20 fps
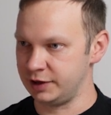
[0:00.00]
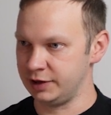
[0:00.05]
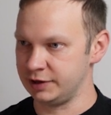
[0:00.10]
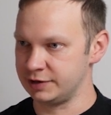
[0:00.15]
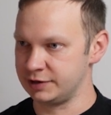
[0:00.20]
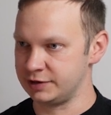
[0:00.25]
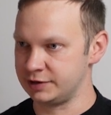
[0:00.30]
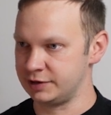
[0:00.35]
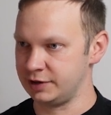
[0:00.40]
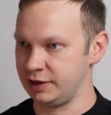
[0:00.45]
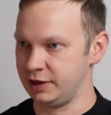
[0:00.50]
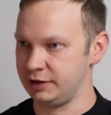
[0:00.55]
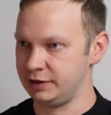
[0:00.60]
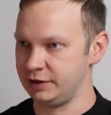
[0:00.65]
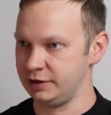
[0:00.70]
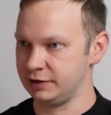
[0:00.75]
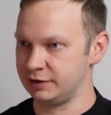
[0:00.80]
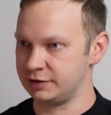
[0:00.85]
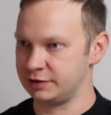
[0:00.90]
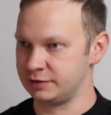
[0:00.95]
and
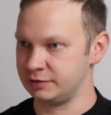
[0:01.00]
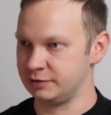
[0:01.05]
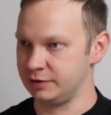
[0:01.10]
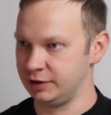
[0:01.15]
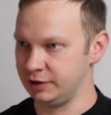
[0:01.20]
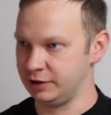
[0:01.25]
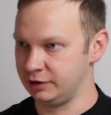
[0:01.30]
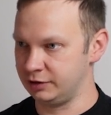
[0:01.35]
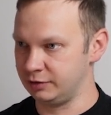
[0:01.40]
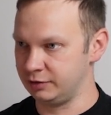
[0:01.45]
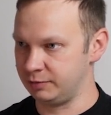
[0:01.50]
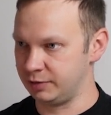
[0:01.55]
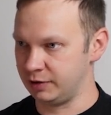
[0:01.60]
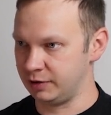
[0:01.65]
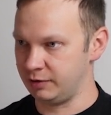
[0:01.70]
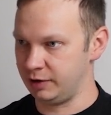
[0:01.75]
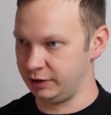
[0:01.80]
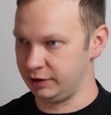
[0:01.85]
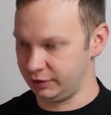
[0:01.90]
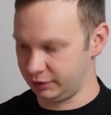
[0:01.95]
settings. We need to
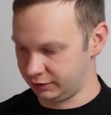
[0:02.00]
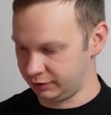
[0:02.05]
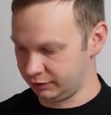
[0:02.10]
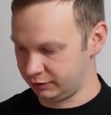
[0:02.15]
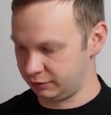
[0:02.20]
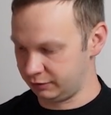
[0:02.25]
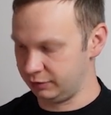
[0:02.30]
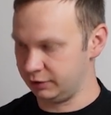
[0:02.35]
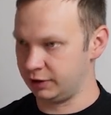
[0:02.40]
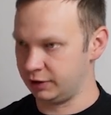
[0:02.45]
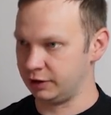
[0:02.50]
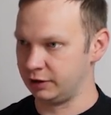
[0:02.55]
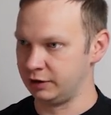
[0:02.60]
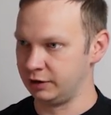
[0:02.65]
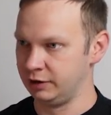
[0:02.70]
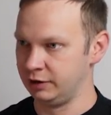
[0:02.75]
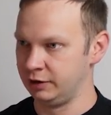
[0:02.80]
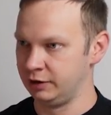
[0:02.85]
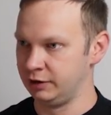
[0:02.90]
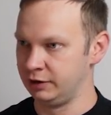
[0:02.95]
provide a controller.
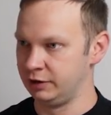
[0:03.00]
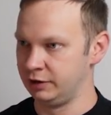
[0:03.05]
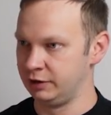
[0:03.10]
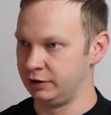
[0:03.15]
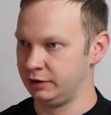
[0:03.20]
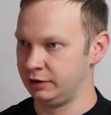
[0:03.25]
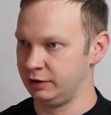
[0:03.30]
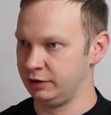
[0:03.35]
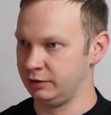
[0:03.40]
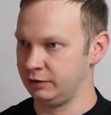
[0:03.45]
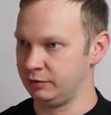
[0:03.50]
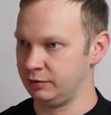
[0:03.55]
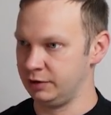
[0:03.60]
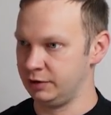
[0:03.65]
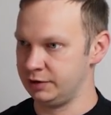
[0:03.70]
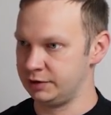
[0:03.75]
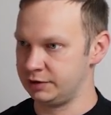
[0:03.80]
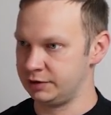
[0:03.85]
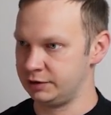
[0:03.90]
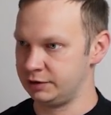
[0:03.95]

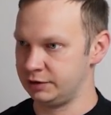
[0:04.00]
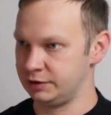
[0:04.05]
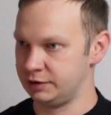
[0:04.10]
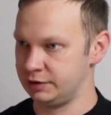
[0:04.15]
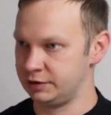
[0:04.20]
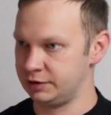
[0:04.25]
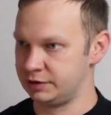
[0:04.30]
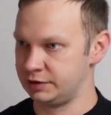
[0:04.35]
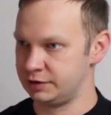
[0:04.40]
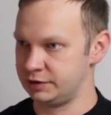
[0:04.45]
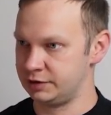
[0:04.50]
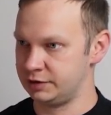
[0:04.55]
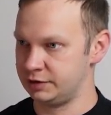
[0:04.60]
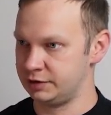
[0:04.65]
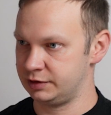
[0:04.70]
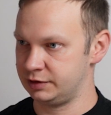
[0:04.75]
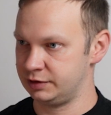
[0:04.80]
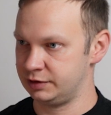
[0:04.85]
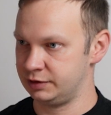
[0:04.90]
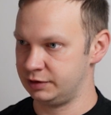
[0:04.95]

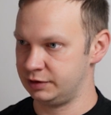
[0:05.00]
Invoices